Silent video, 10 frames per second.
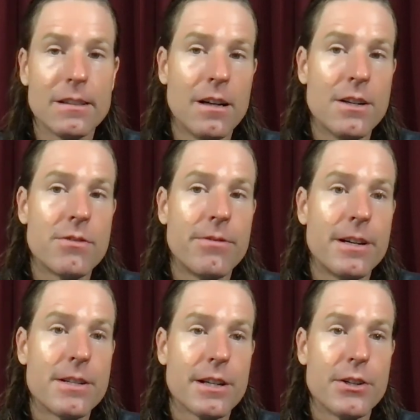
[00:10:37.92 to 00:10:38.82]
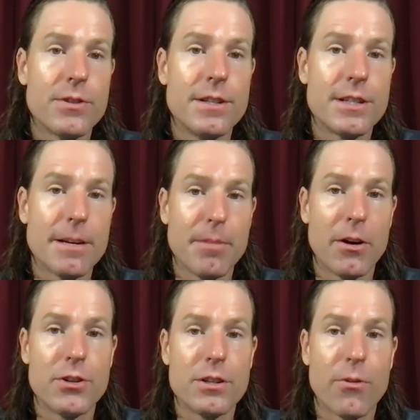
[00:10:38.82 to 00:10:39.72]
Laws in various countries set
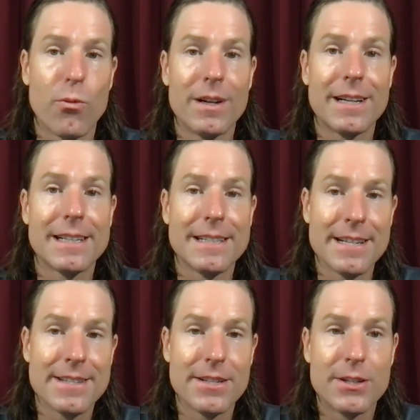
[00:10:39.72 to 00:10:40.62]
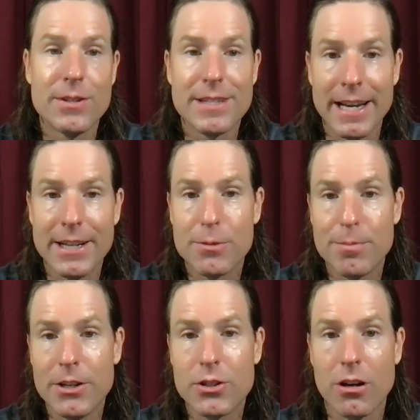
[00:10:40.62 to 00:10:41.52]
boundaries for what constitutes hate
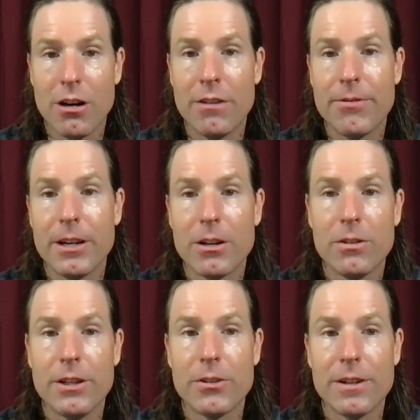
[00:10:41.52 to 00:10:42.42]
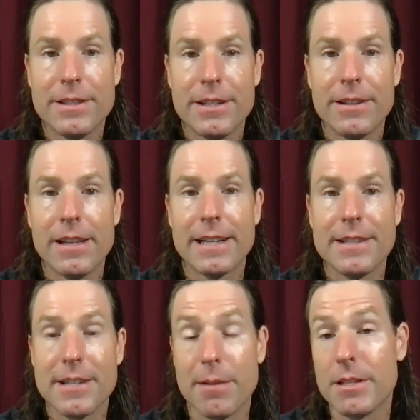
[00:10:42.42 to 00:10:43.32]
speech, often including criteria like
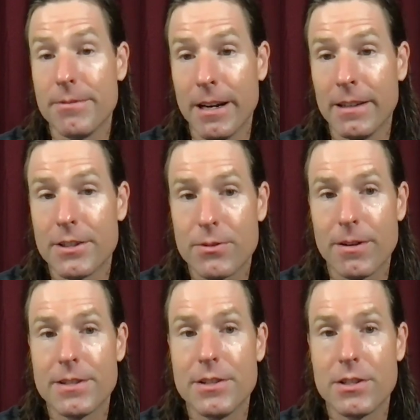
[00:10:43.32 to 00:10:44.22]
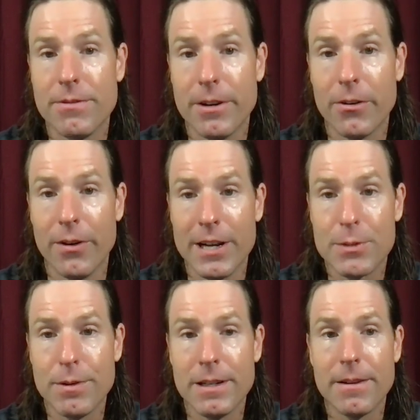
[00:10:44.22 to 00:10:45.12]
incitement to violence, threats, and severe
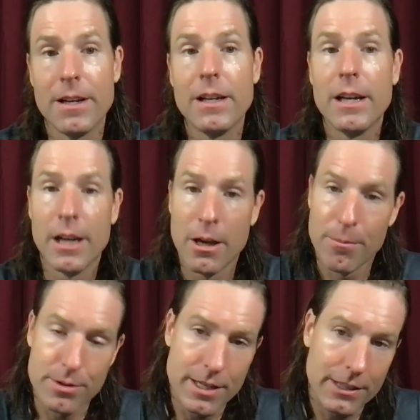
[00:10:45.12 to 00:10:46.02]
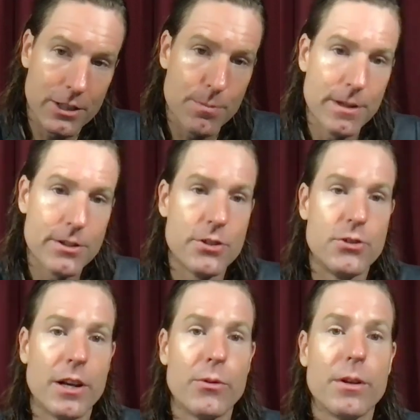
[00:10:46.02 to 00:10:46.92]
harassment. Protected speech is
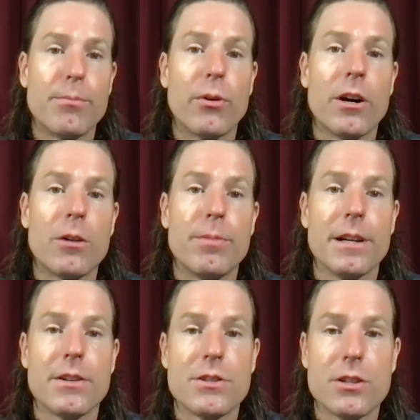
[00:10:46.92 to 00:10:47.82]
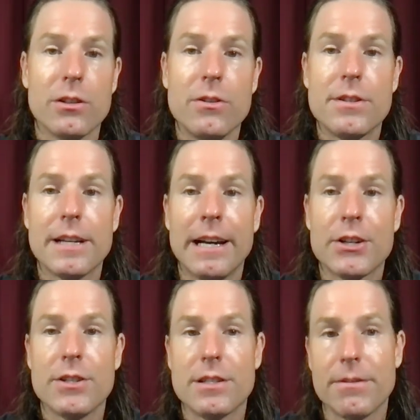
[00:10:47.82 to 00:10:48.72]
generally broader, but excludes
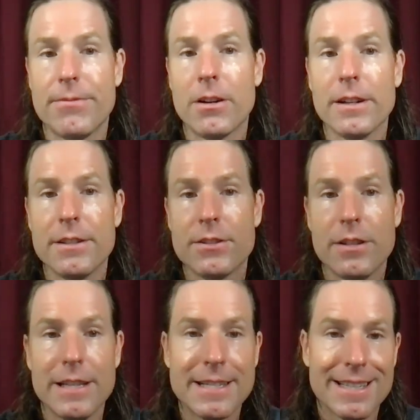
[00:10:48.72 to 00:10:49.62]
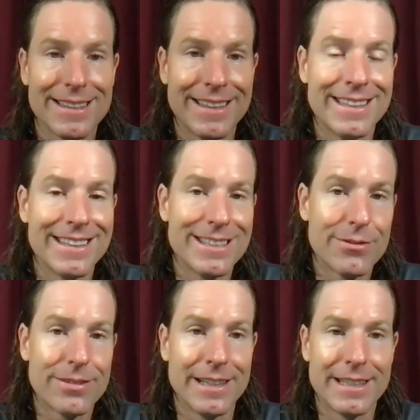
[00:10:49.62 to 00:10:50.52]
actions that fall into these legally
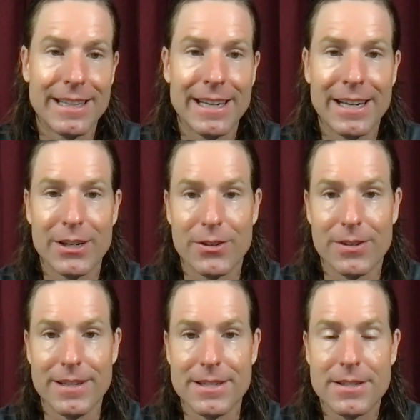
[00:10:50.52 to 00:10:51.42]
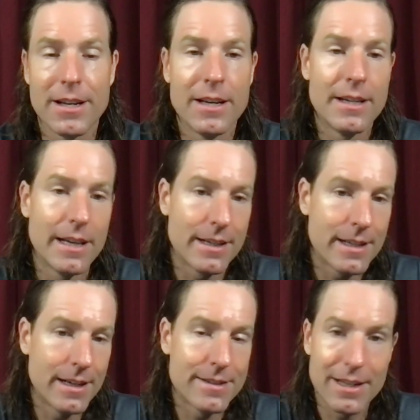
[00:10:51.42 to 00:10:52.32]
defined categories. And
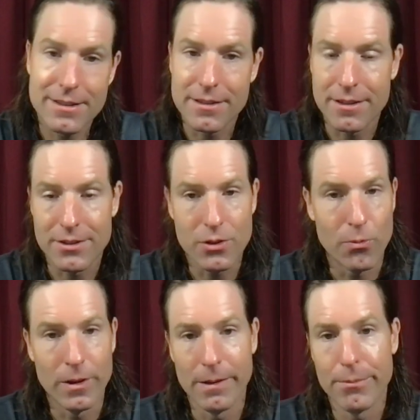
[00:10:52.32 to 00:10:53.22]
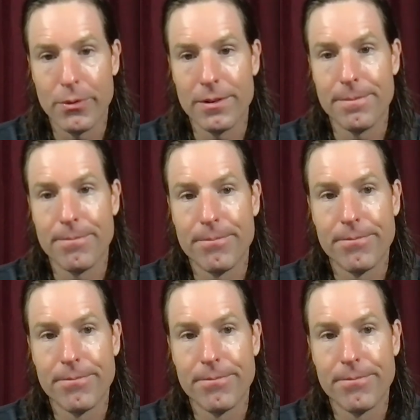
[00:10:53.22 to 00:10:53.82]
context is also really important.